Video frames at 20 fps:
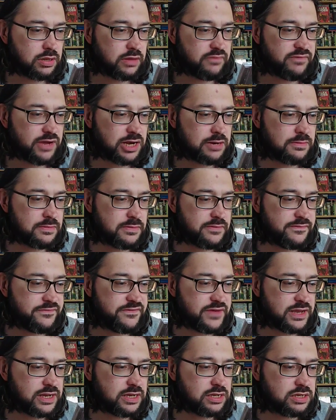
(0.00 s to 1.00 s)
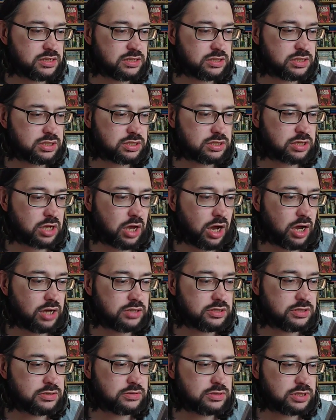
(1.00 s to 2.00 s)
Venom of Venus,
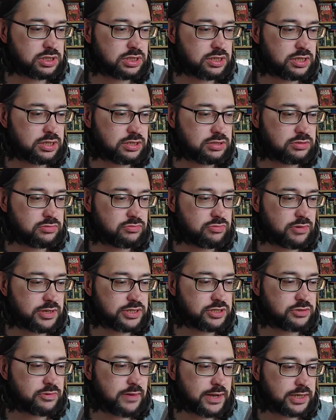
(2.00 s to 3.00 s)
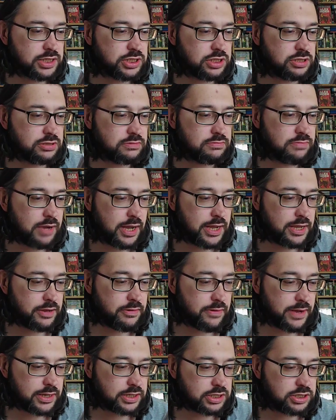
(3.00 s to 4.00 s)
Cardinal Sin, Resurrection by
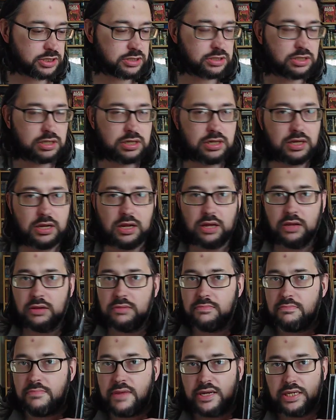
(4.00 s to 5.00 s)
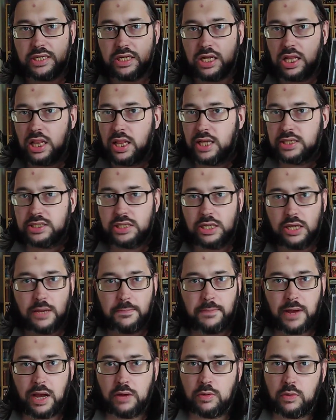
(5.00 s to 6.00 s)
Erection, many classic
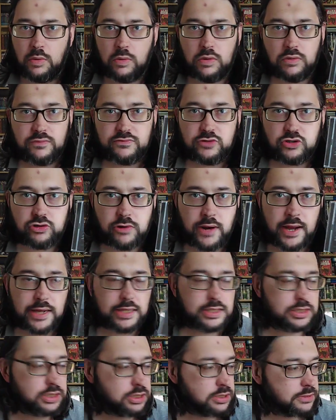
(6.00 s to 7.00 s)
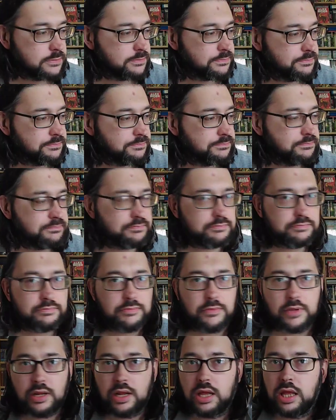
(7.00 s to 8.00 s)
Powerwolf tracks.
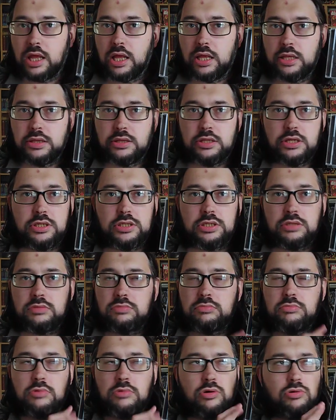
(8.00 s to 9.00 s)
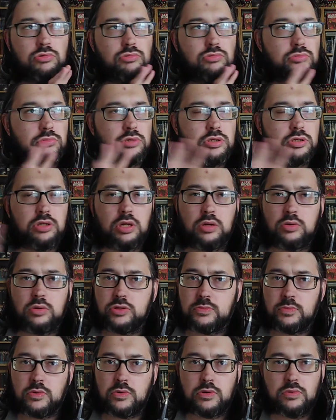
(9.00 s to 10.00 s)
There's
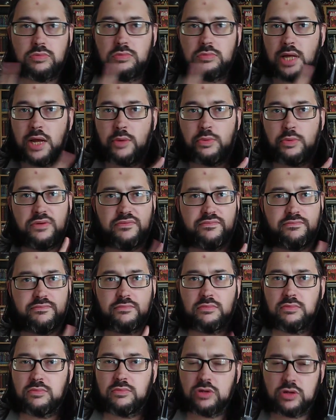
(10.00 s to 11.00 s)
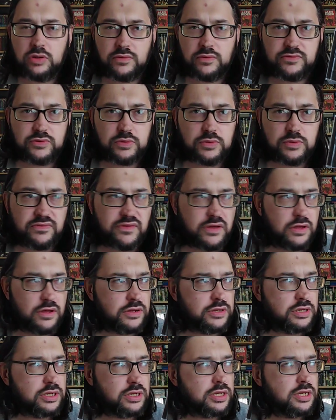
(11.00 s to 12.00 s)
loads more that I would have loved to have
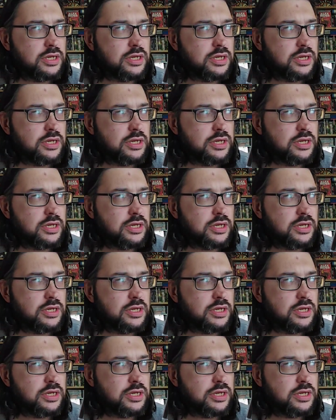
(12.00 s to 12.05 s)
heard